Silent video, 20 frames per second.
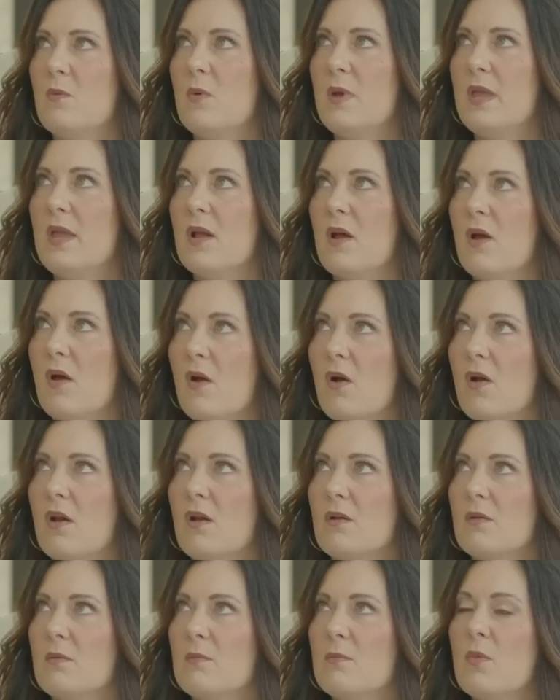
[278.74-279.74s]
we
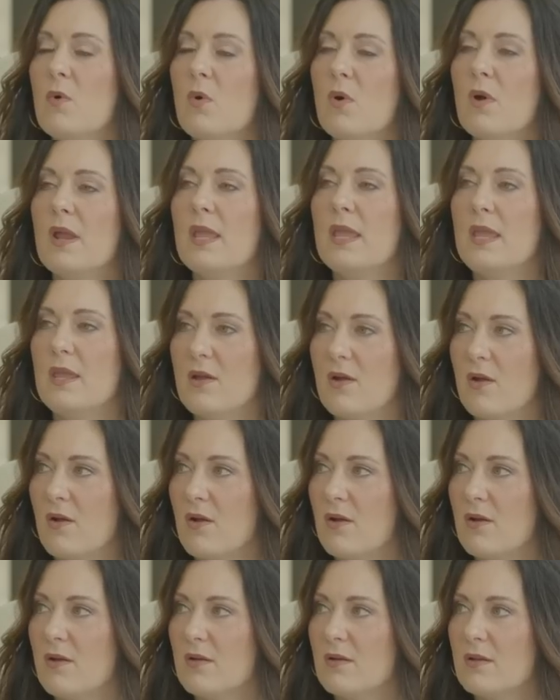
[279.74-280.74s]
aren't more
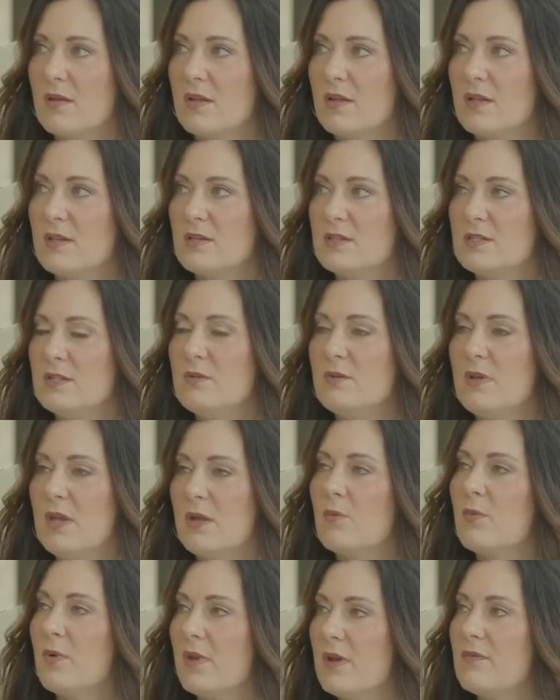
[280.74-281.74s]
eager to
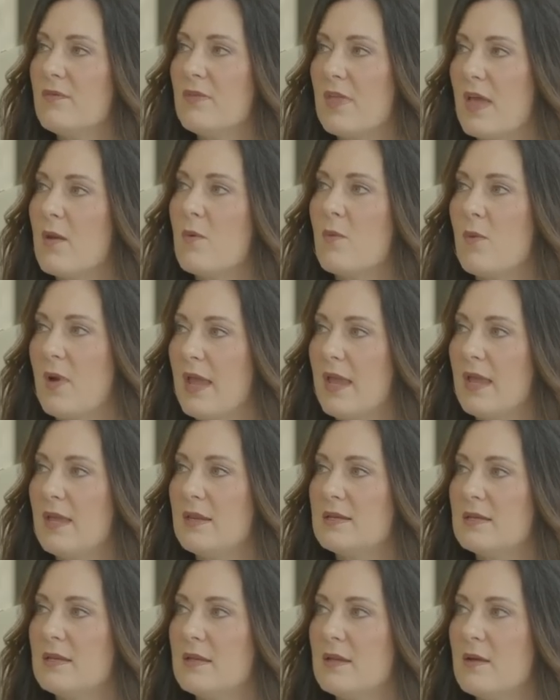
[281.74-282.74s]
get rid of that
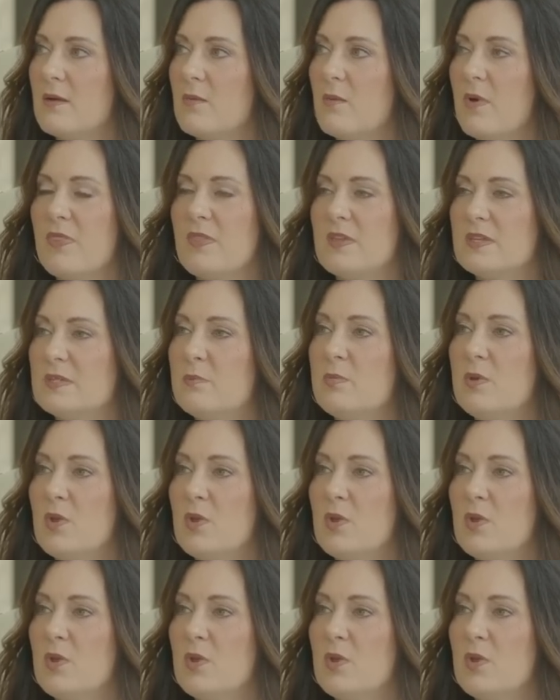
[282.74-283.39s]
weight with this